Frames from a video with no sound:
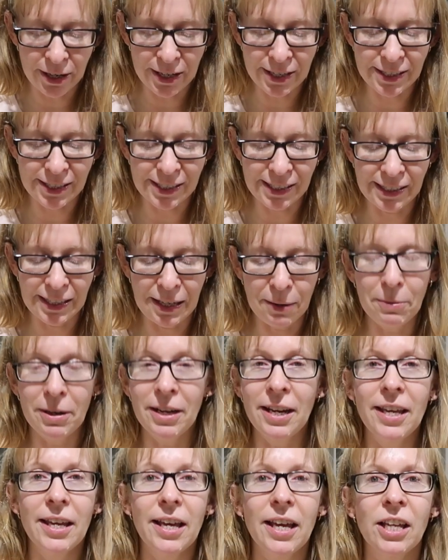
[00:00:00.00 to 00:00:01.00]
it? It's
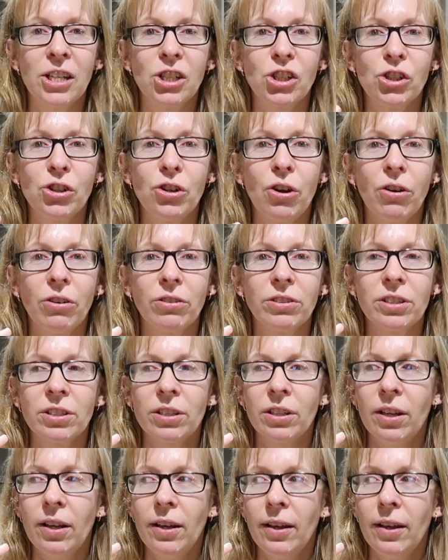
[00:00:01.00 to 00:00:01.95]
lemony. It's not